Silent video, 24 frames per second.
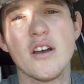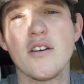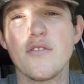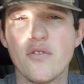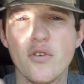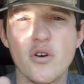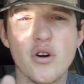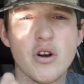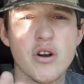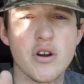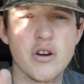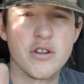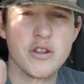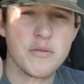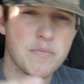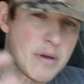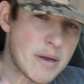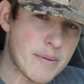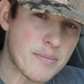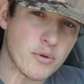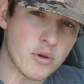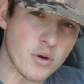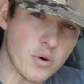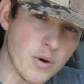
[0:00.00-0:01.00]
for the
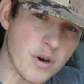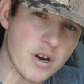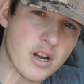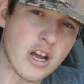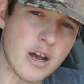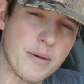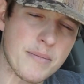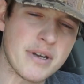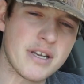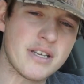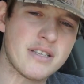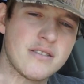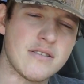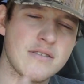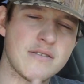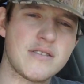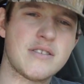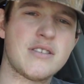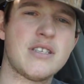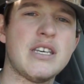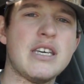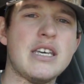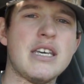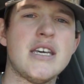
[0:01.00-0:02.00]
people who are coming to
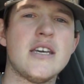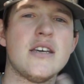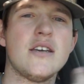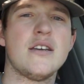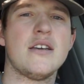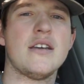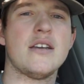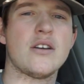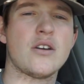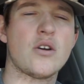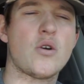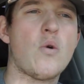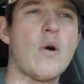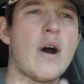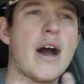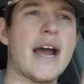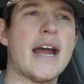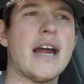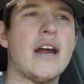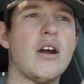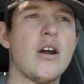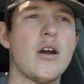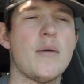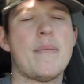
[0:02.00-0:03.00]
see and
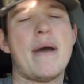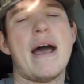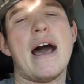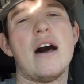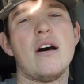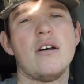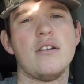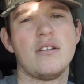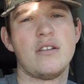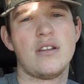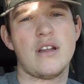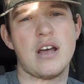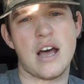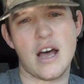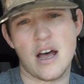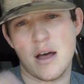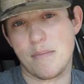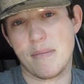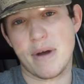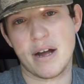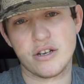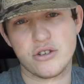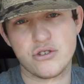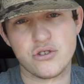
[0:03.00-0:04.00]
inquire about
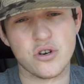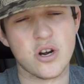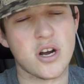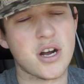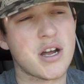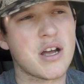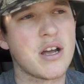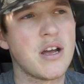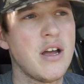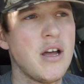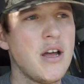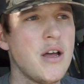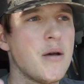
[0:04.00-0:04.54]
my truck.